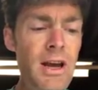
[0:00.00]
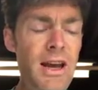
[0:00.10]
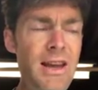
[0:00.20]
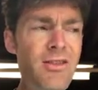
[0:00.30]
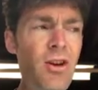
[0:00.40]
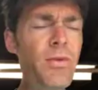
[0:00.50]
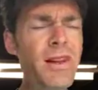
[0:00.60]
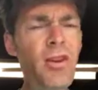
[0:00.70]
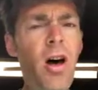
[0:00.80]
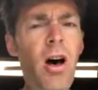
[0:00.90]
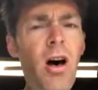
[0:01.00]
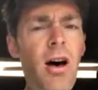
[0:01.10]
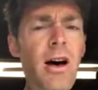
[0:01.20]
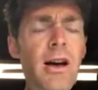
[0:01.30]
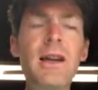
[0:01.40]
And so that's
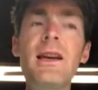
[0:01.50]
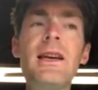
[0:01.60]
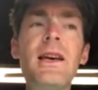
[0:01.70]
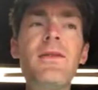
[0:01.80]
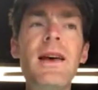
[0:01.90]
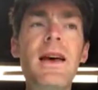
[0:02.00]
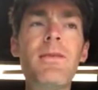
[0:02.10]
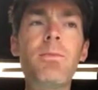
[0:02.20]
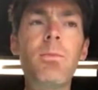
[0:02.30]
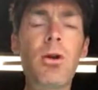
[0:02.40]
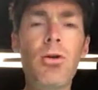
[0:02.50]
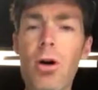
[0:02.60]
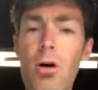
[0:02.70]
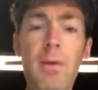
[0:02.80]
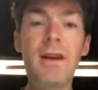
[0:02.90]
odd given that they're
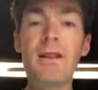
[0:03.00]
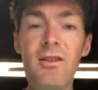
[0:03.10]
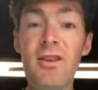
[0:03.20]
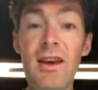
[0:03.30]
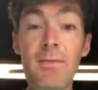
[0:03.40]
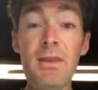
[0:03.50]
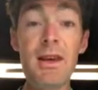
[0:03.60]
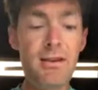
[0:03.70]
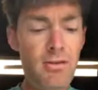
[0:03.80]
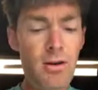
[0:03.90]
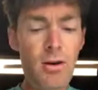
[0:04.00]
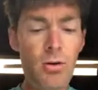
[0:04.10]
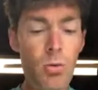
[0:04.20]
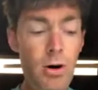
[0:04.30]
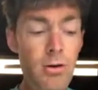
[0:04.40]
all made of the same things:
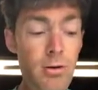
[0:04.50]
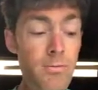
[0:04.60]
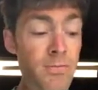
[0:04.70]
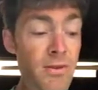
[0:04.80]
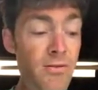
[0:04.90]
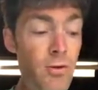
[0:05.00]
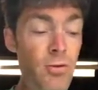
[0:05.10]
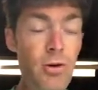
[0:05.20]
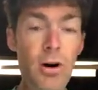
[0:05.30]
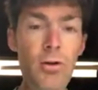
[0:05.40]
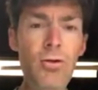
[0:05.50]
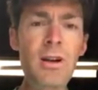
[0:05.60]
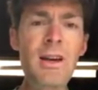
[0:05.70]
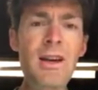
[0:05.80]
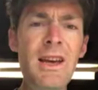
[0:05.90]
water, food coloring,
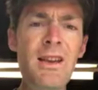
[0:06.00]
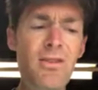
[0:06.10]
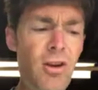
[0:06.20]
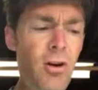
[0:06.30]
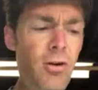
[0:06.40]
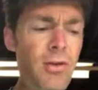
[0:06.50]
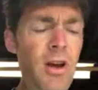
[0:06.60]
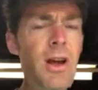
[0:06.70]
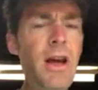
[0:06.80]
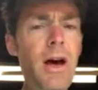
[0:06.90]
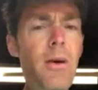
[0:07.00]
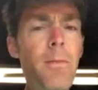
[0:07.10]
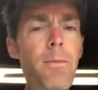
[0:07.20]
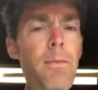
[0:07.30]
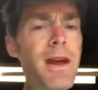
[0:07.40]
and salt.
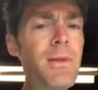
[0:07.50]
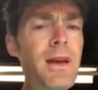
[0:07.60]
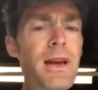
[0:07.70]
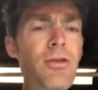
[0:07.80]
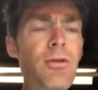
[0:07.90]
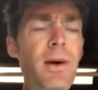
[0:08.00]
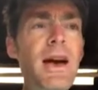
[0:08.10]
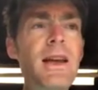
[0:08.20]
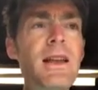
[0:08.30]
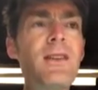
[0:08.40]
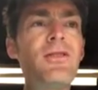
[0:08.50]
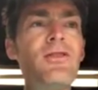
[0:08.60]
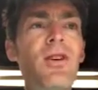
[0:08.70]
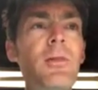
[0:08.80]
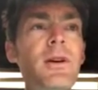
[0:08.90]
Maybe in your mind, as you
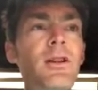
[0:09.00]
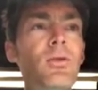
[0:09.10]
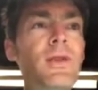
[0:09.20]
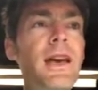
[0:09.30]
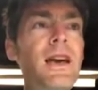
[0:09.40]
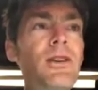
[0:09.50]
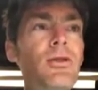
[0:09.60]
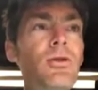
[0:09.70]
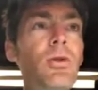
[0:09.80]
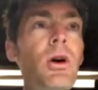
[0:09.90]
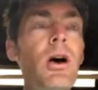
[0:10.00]
saw me doing that, you